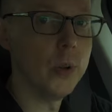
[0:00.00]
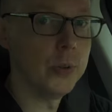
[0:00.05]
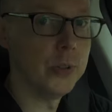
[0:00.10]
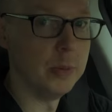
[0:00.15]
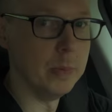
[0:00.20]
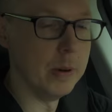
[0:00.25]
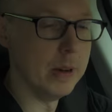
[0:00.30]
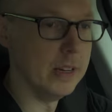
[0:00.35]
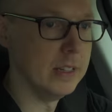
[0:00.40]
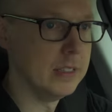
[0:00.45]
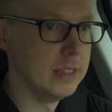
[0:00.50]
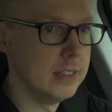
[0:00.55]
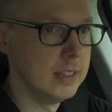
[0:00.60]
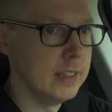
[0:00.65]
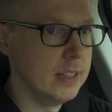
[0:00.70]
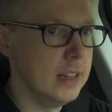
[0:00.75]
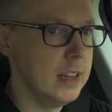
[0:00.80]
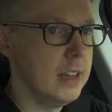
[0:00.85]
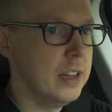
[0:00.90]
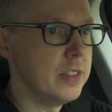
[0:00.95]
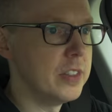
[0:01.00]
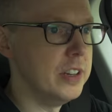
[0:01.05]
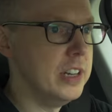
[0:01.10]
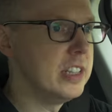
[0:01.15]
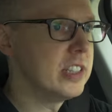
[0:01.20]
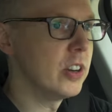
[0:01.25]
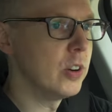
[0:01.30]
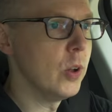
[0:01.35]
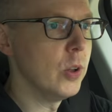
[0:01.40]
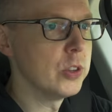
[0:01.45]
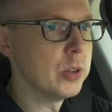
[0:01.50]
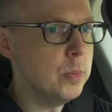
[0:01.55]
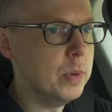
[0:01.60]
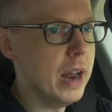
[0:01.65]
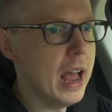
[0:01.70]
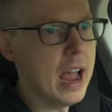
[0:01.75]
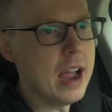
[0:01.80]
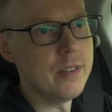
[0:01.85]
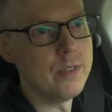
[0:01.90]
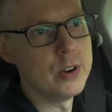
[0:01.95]
Altima, the Nissan
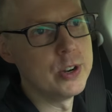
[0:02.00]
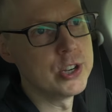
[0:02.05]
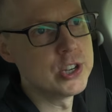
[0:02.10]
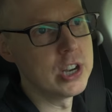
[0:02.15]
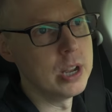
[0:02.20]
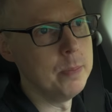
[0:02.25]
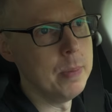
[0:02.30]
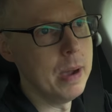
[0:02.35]
Altima averaged